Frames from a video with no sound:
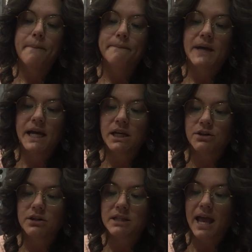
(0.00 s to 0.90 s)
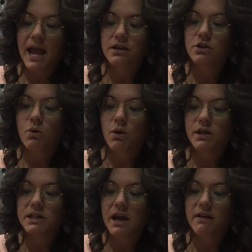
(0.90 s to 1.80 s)
Miners hacked
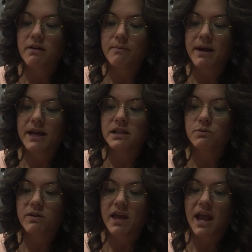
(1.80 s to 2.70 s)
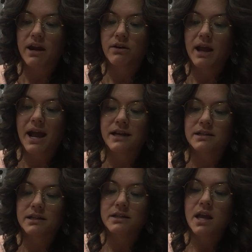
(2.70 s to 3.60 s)
quartz out of the mines with iron
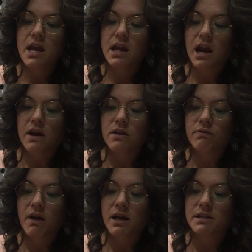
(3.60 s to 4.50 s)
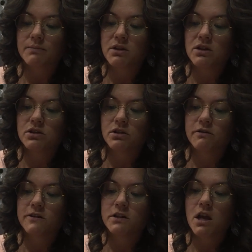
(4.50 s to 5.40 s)
axes, carried the rocks up to the
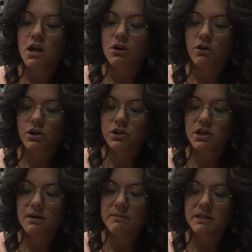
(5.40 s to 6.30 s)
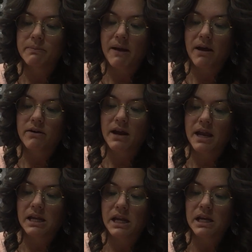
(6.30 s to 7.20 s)
surface, crushed them into powder,
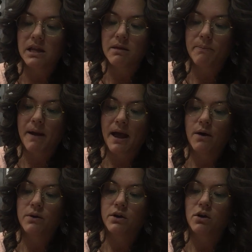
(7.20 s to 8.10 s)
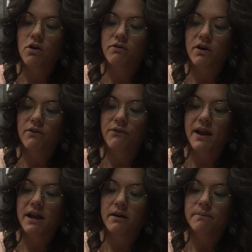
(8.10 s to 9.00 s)
and heated the powder over a
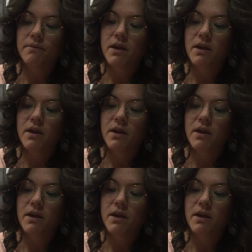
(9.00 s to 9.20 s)
fire.